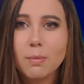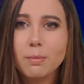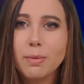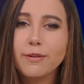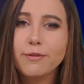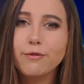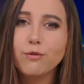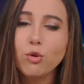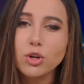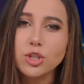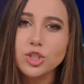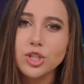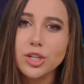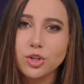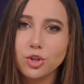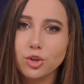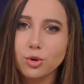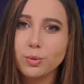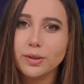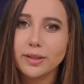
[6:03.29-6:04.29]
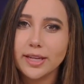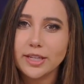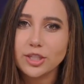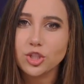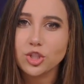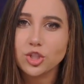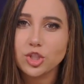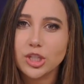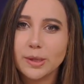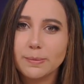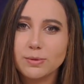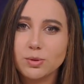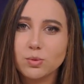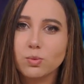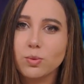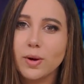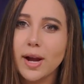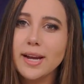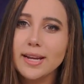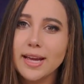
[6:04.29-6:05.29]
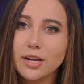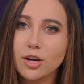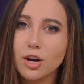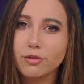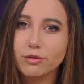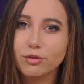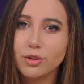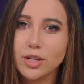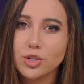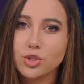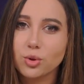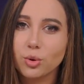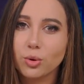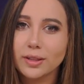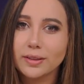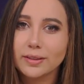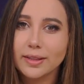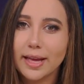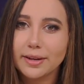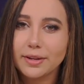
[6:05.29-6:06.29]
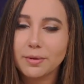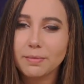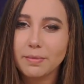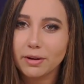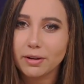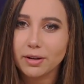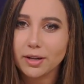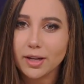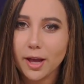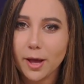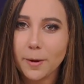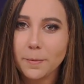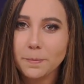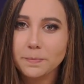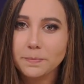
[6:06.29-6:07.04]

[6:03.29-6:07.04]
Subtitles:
by forging new relationships right at our front door in Latin America.